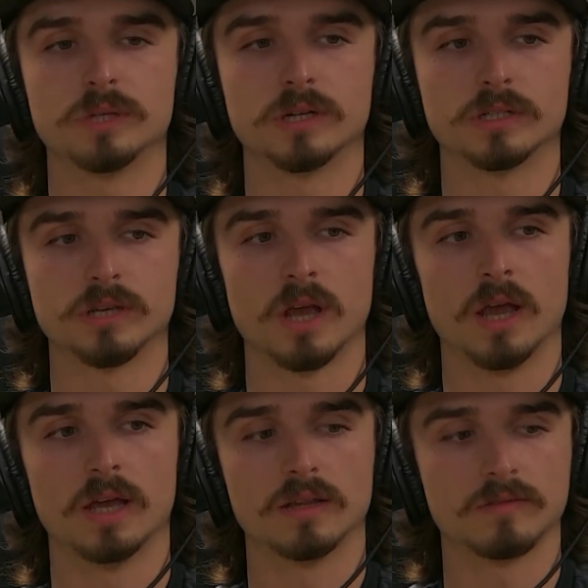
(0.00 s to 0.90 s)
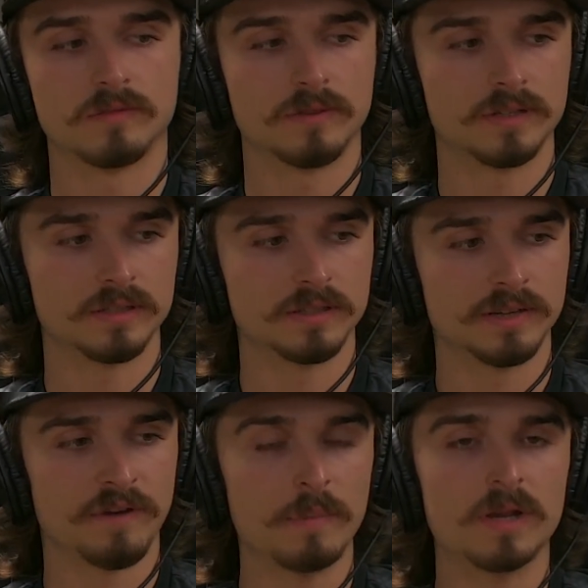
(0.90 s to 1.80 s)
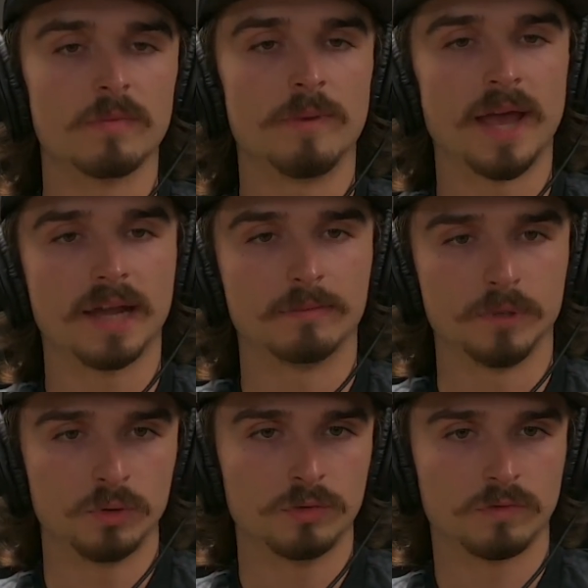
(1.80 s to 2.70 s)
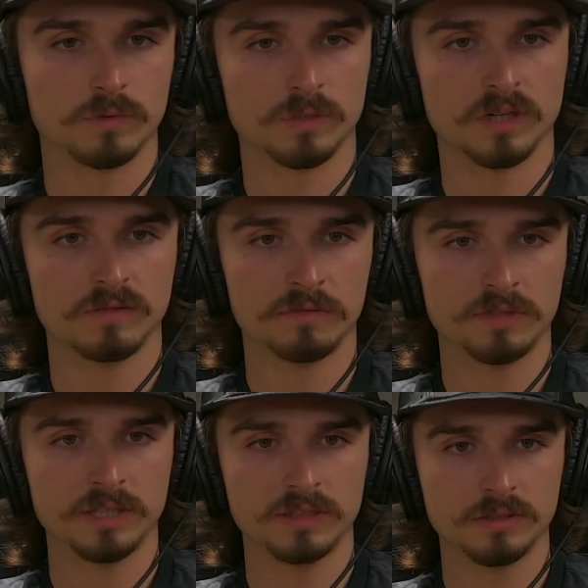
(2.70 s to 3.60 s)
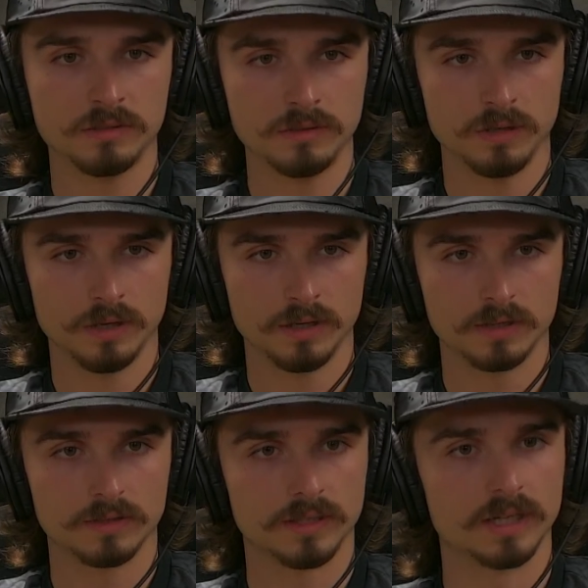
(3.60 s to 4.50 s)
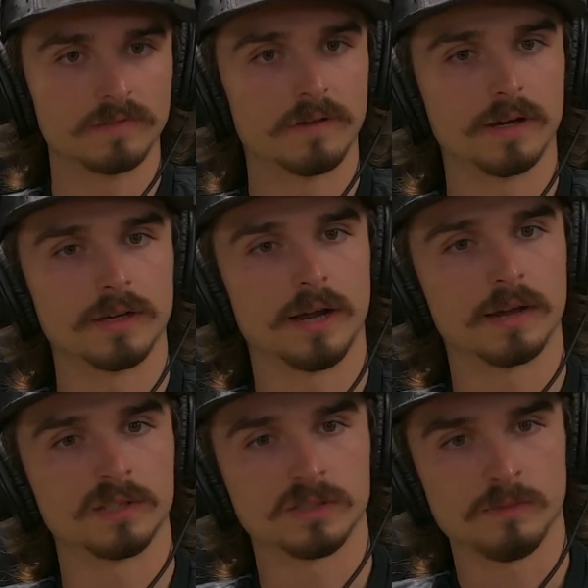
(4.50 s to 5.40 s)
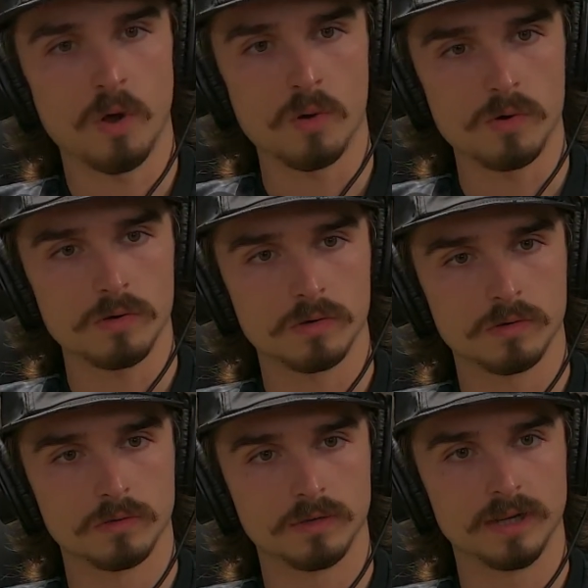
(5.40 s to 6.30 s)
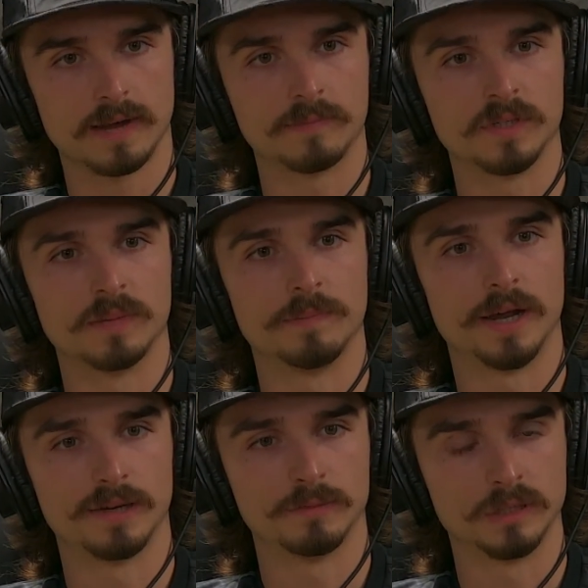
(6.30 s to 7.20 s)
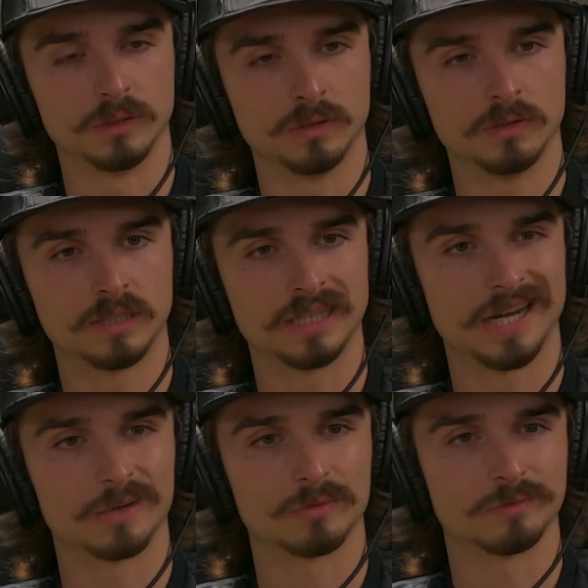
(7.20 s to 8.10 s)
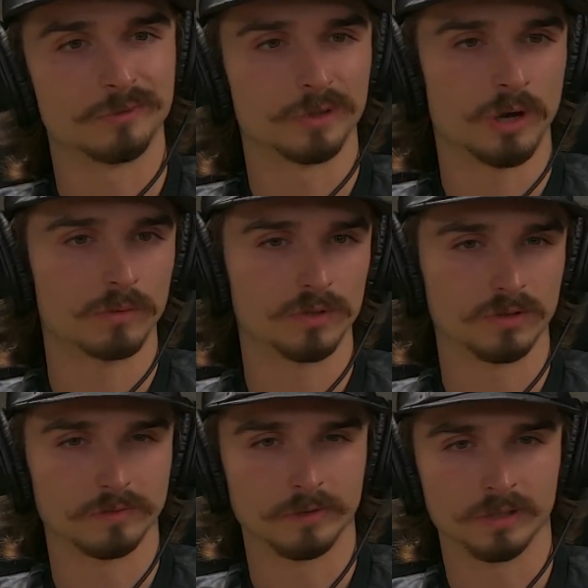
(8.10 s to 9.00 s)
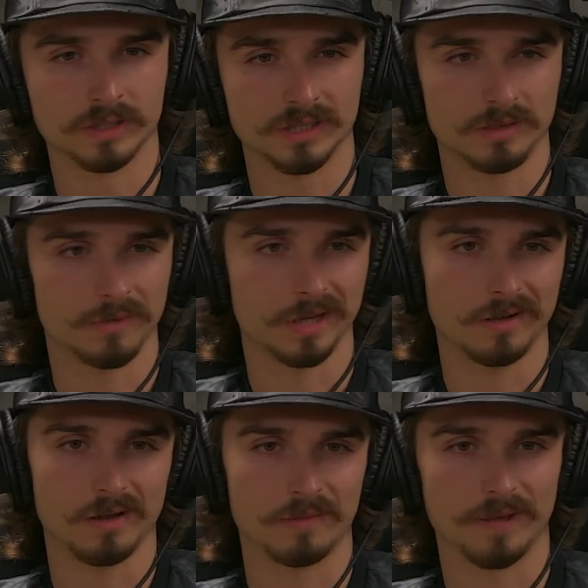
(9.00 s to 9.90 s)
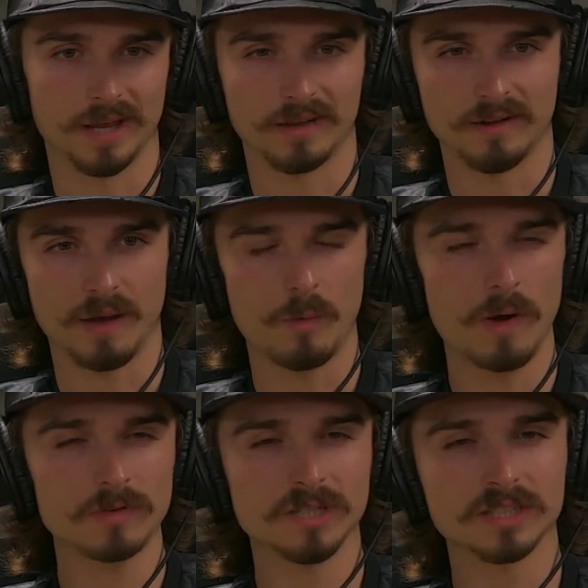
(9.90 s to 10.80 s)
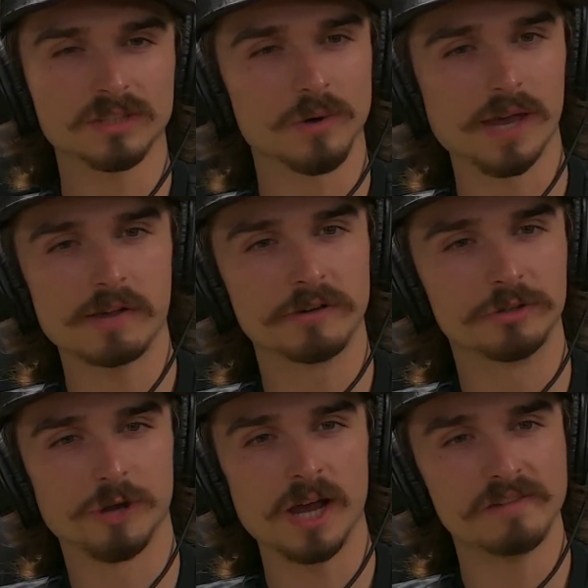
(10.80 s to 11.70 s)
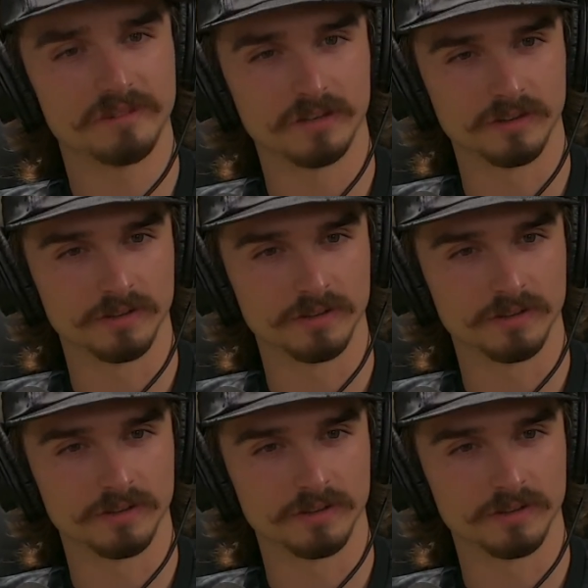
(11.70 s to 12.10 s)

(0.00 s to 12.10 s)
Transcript: because if I'm in a bad mood for whatever reason, then if I smoke, I'm in a better mood and kind of come to a realization. I'm like, oh man, why was I so angry driving?